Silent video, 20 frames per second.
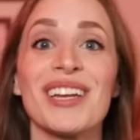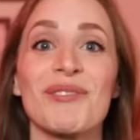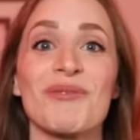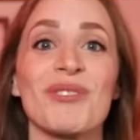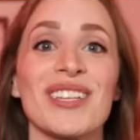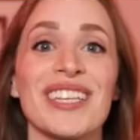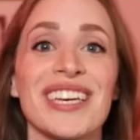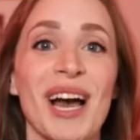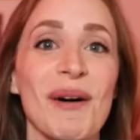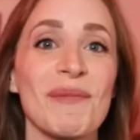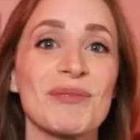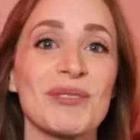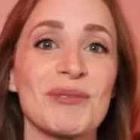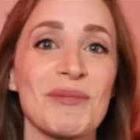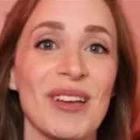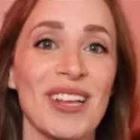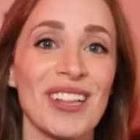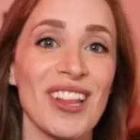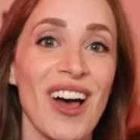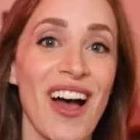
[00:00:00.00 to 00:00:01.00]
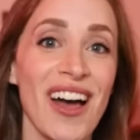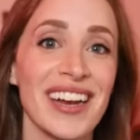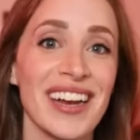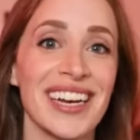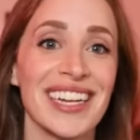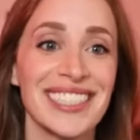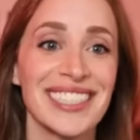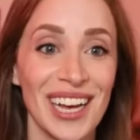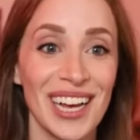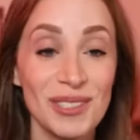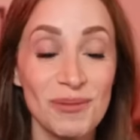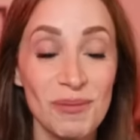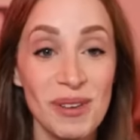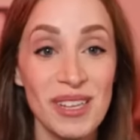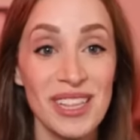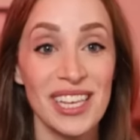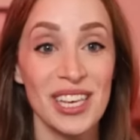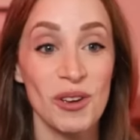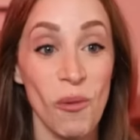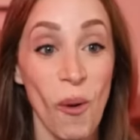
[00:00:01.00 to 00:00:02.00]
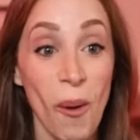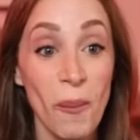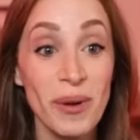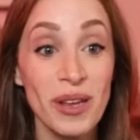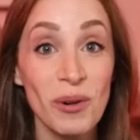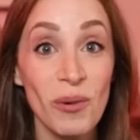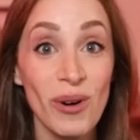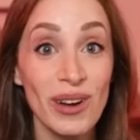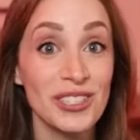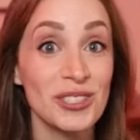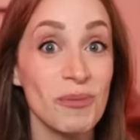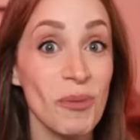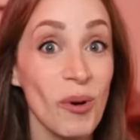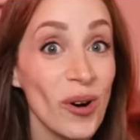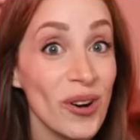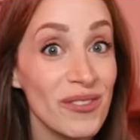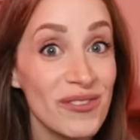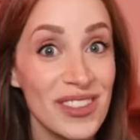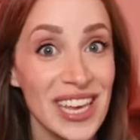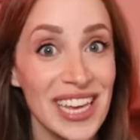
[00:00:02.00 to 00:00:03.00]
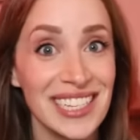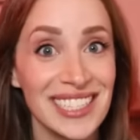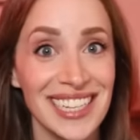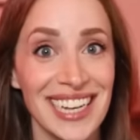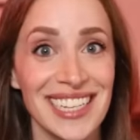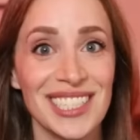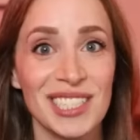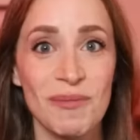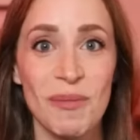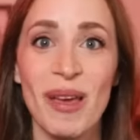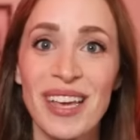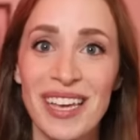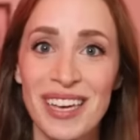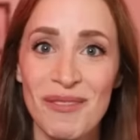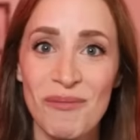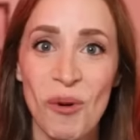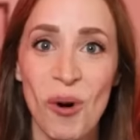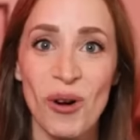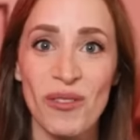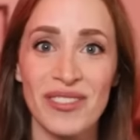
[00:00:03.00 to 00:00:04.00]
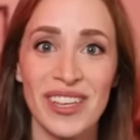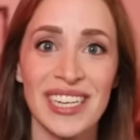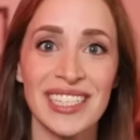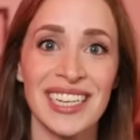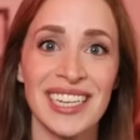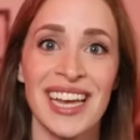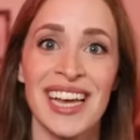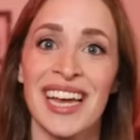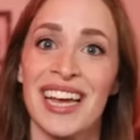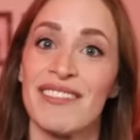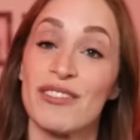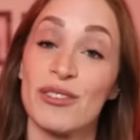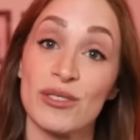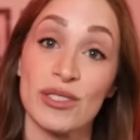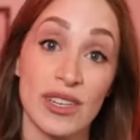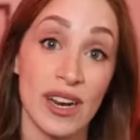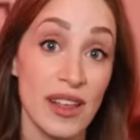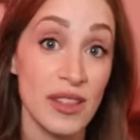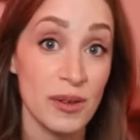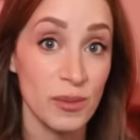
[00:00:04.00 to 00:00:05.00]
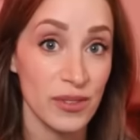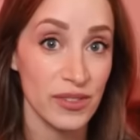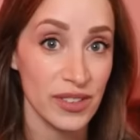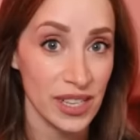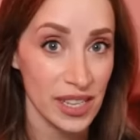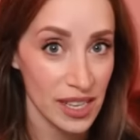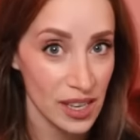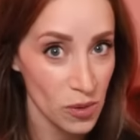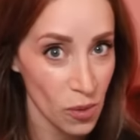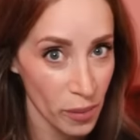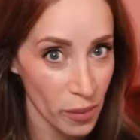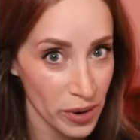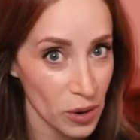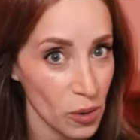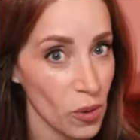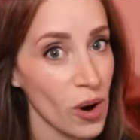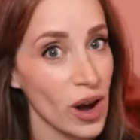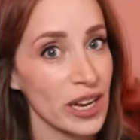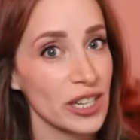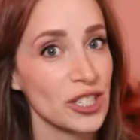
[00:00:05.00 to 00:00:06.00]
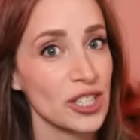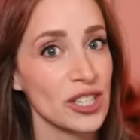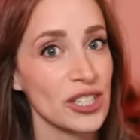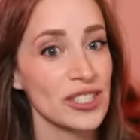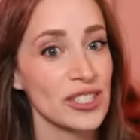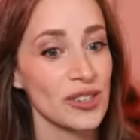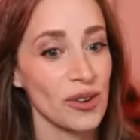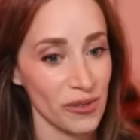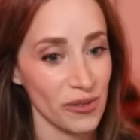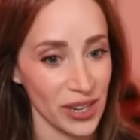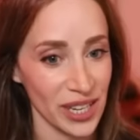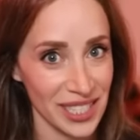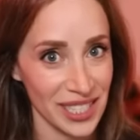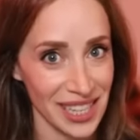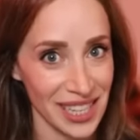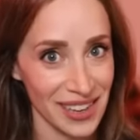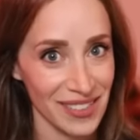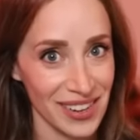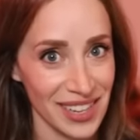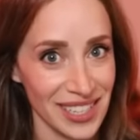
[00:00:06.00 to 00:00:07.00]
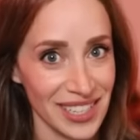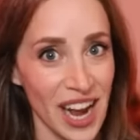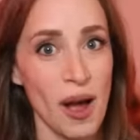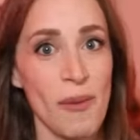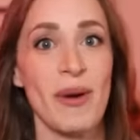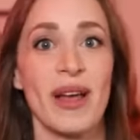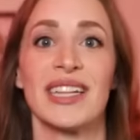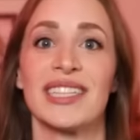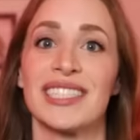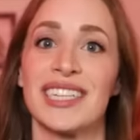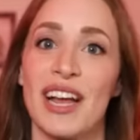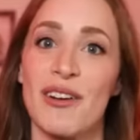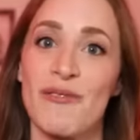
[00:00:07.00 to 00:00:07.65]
It really helps me a lot, and it tells me that you want me to watch more of these. And speaking of more of these, if there's another movie that you want me to watch, don't forget to leave it in the comments.